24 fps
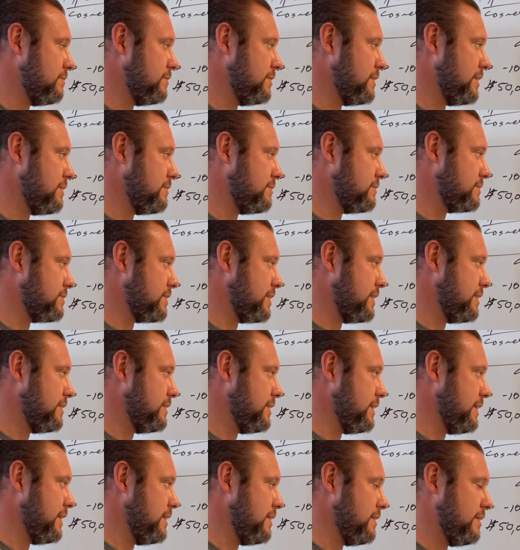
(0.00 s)
That was right,
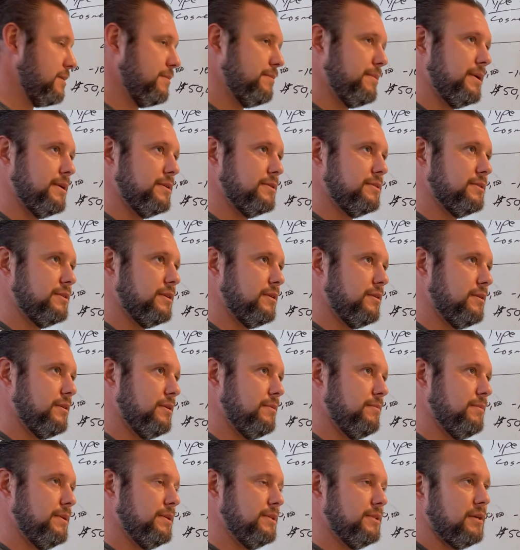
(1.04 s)
800 pounds. So
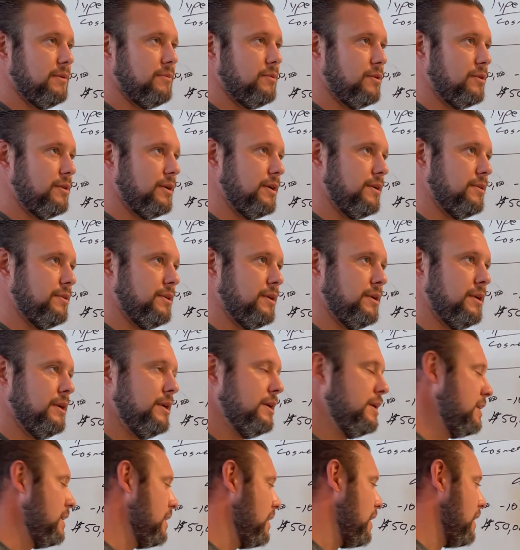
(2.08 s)
you'd be somewhere around,
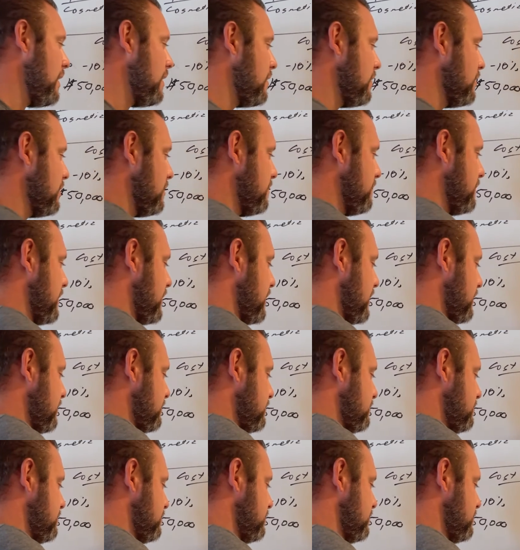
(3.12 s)
I don't know, you'd be like